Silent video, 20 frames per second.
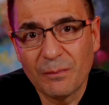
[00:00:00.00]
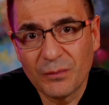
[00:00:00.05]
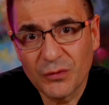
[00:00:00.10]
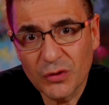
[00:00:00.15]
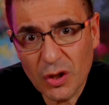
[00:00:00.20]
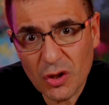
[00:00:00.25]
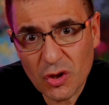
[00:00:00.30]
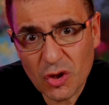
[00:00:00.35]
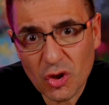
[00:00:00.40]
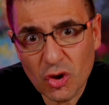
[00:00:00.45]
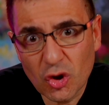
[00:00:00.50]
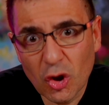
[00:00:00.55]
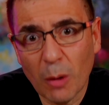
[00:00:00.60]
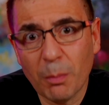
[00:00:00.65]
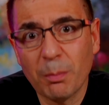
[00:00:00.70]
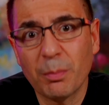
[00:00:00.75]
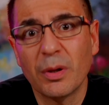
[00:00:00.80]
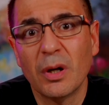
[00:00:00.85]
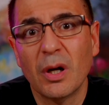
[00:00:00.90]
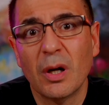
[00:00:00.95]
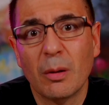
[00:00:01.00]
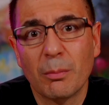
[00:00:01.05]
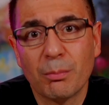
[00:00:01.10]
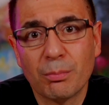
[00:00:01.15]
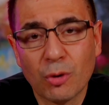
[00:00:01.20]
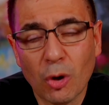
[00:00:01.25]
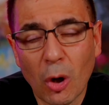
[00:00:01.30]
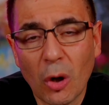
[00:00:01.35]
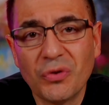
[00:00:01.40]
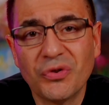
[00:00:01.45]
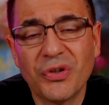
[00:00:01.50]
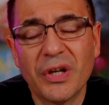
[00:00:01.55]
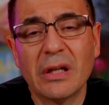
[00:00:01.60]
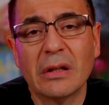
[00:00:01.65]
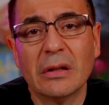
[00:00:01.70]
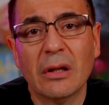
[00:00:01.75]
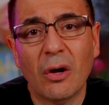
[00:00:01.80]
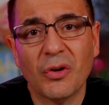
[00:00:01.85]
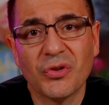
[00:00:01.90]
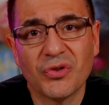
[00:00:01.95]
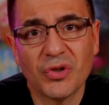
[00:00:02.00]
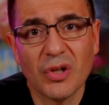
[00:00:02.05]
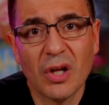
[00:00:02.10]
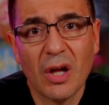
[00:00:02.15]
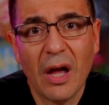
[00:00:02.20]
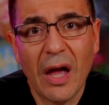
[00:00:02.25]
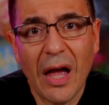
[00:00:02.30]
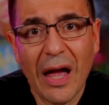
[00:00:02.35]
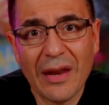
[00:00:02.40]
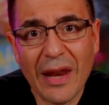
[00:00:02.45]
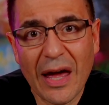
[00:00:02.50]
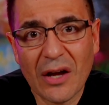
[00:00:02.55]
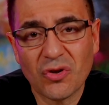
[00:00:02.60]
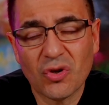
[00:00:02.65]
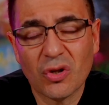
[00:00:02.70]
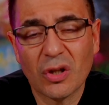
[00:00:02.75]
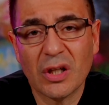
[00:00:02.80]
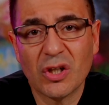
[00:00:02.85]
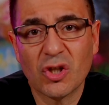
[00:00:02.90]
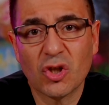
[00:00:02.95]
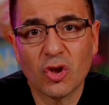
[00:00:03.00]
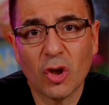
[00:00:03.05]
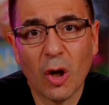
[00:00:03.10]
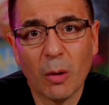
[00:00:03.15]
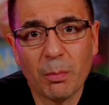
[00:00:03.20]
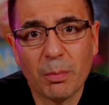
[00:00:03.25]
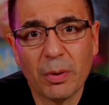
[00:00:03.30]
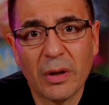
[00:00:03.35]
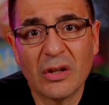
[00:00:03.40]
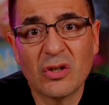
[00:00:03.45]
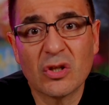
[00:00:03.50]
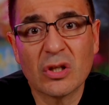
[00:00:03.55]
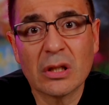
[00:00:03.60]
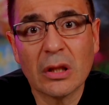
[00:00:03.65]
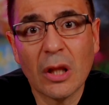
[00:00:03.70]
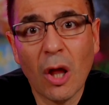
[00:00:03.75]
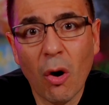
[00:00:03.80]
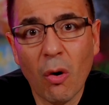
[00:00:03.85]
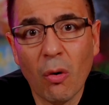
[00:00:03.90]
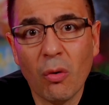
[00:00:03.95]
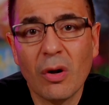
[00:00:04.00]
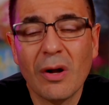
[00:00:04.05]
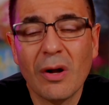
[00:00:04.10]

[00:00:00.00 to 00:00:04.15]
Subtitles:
to stop protein loss and actually stop and slow